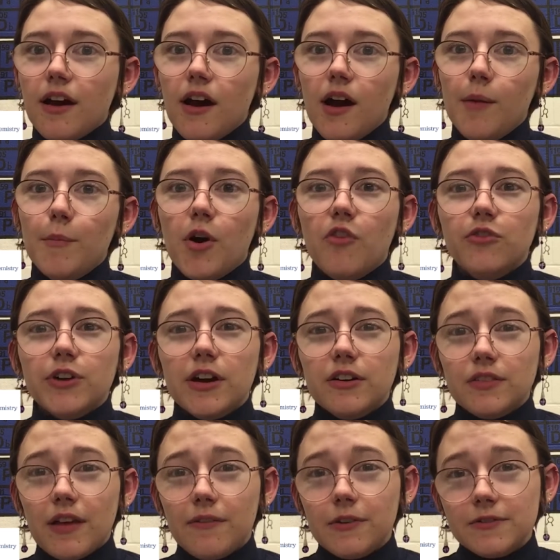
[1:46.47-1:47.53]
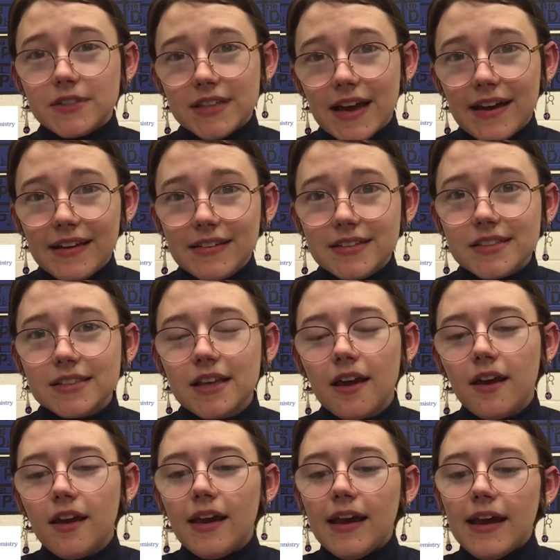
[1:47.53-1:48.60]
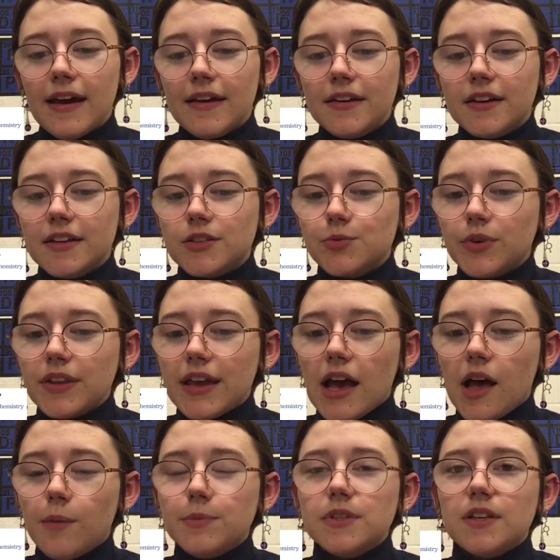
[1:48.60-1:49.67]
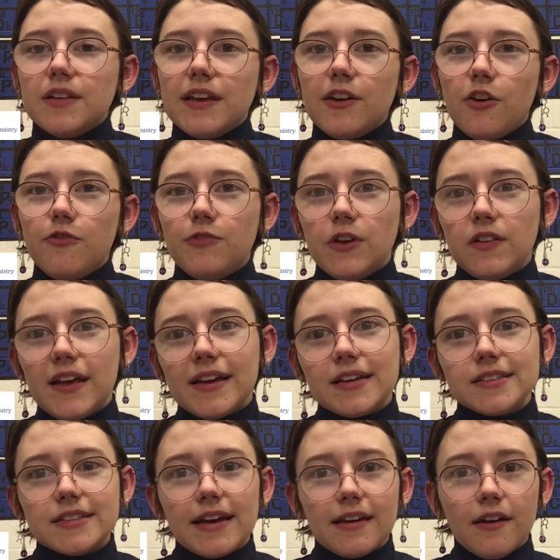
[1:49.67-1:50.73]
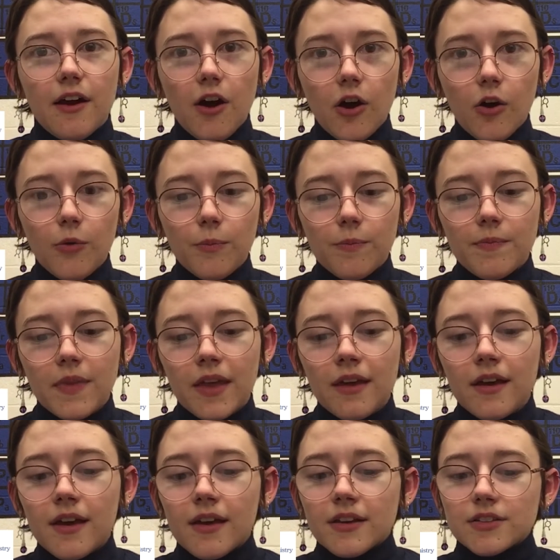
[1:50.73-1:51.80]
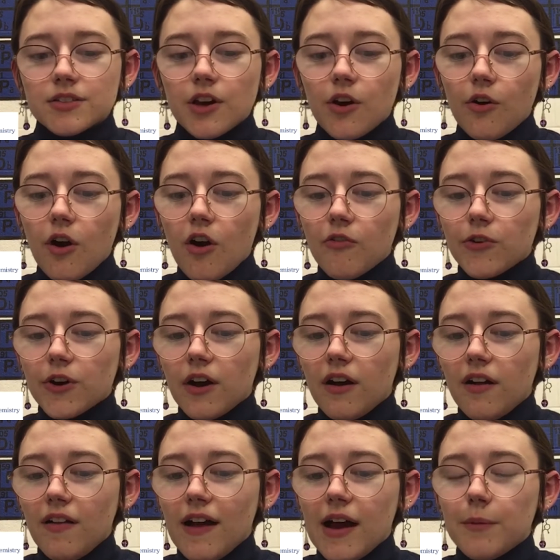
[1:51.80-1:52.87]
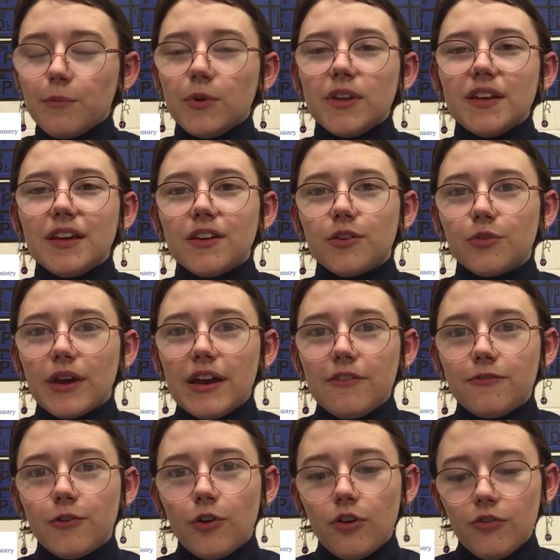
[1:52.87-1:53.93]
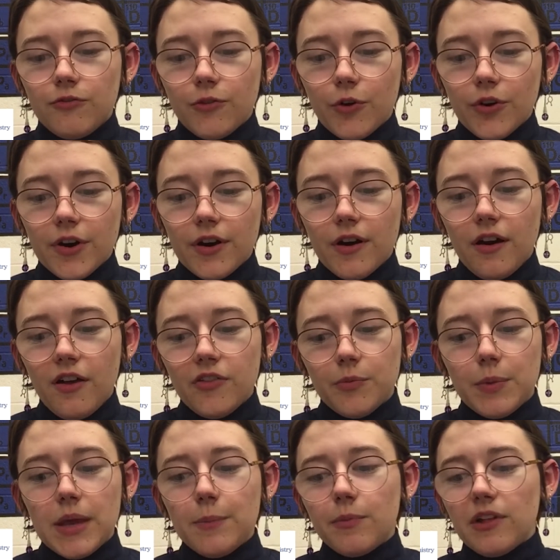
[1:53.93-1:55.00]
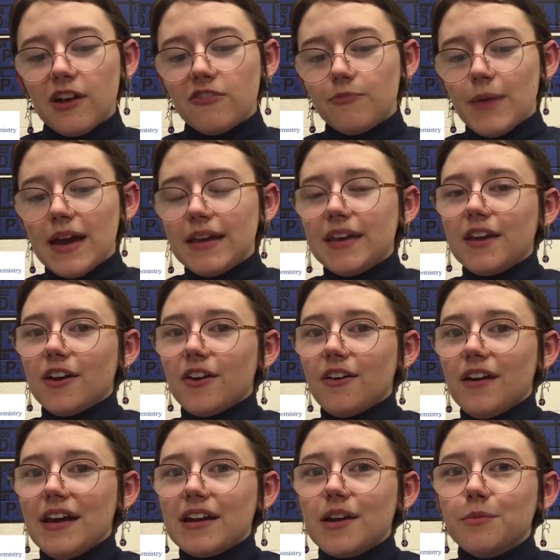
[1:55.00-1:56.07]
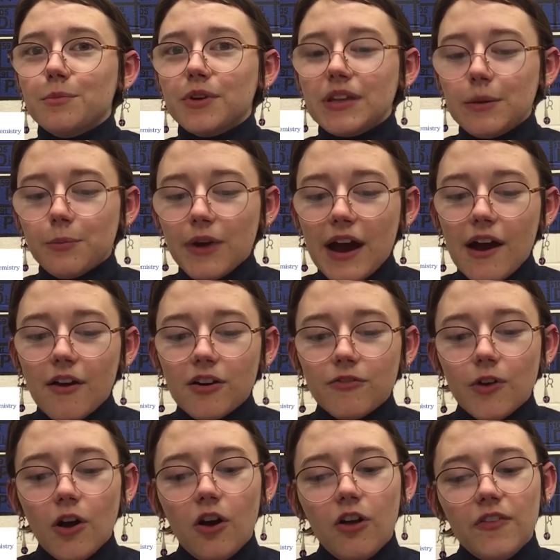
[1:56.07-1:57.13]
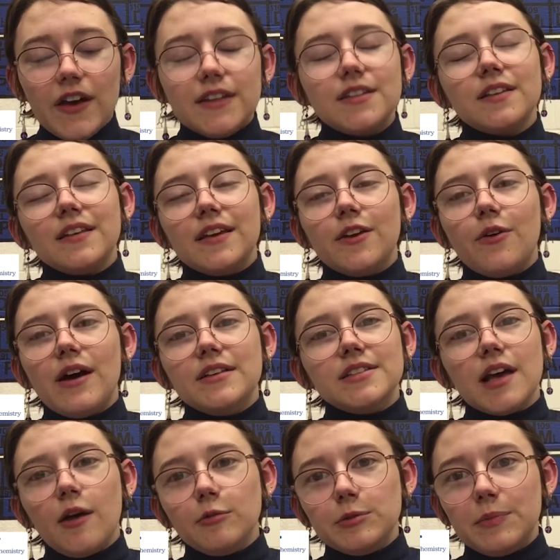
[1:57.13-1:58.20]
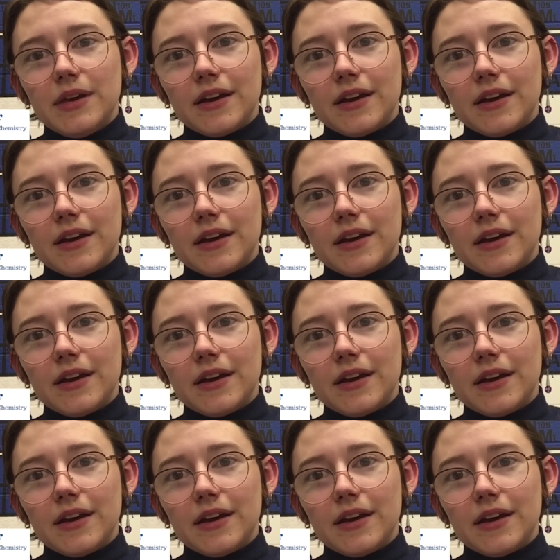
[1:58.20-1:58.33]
um, over our love of science and it's really helped Toledo feel like a second home. So overall, I'm really grateful for all the people I've met here, and I'm really proud of all that Toledo has helped me